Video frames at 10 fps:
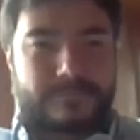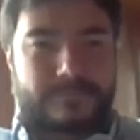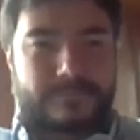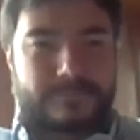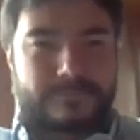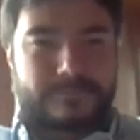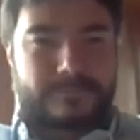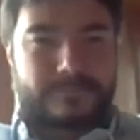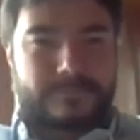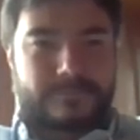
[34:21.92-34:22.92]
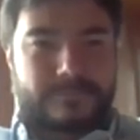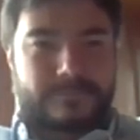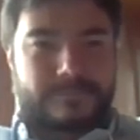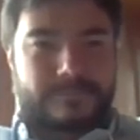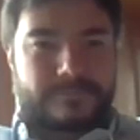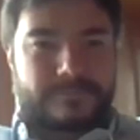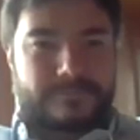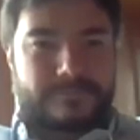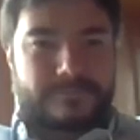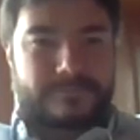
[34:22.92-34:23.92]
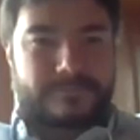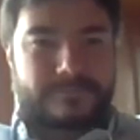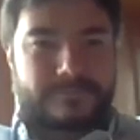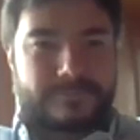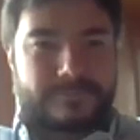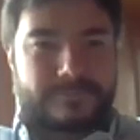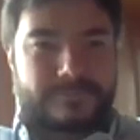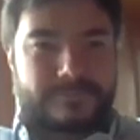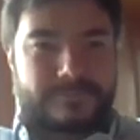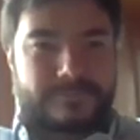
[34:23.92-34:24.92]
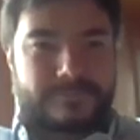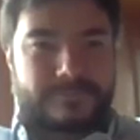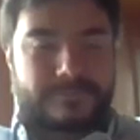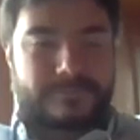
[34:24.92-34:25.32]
This person isn't speaking.